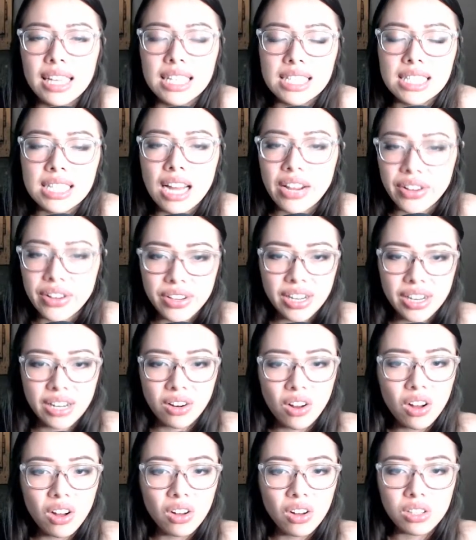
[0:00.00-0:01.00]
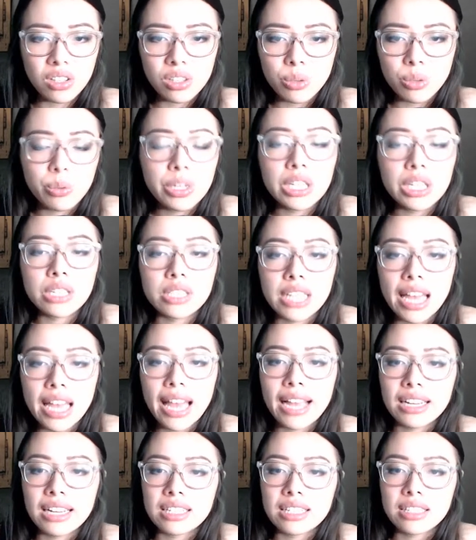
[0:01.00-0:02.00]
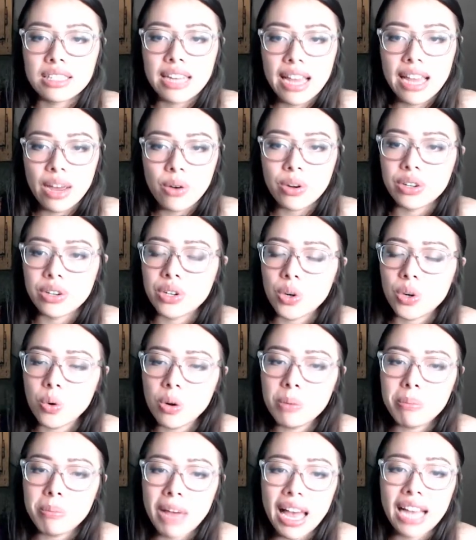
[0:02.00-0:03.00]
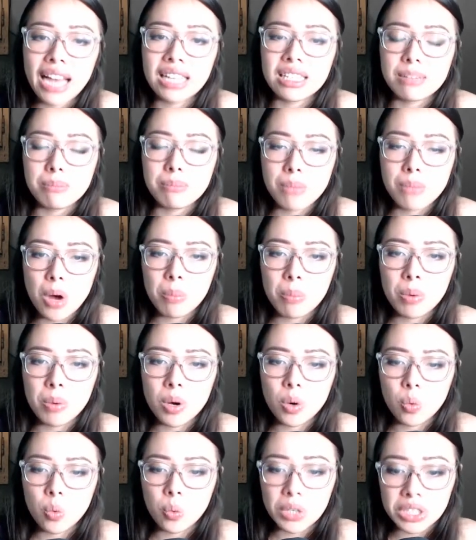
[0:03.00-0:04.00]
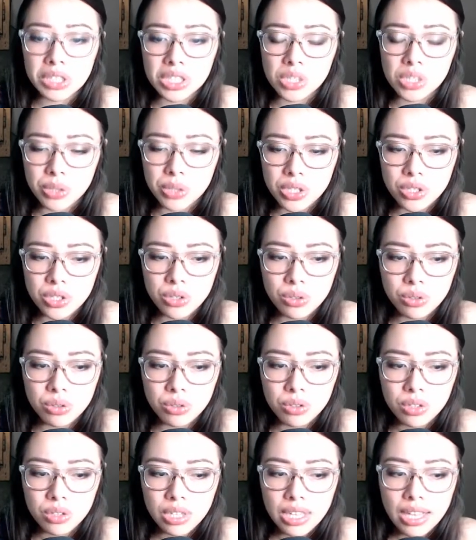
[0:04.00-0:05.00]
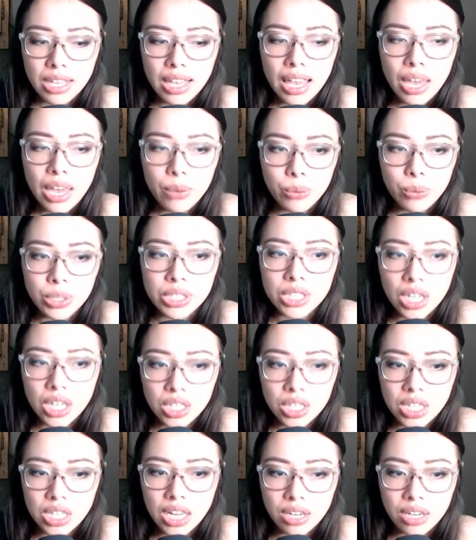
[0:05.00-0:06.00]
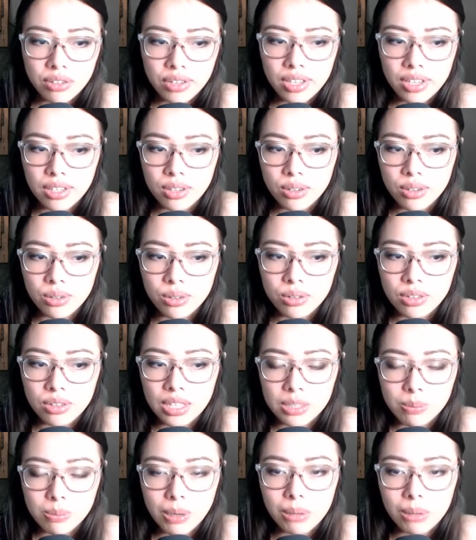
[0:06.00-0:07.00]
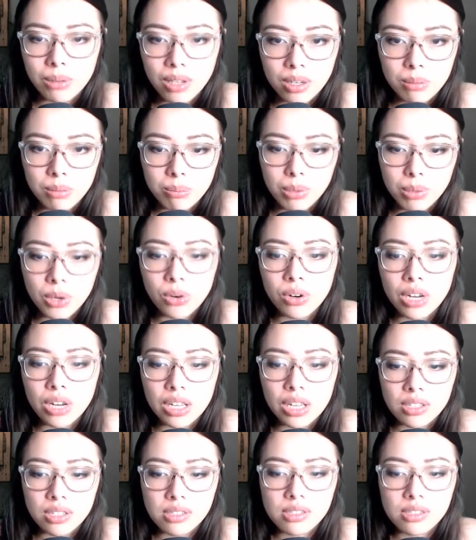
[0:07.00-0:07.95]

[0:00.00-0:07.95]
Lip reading: not good at all. We need to act now and no impacting mom. What do we do? If we touch that green goo, that's probably gonna burn us.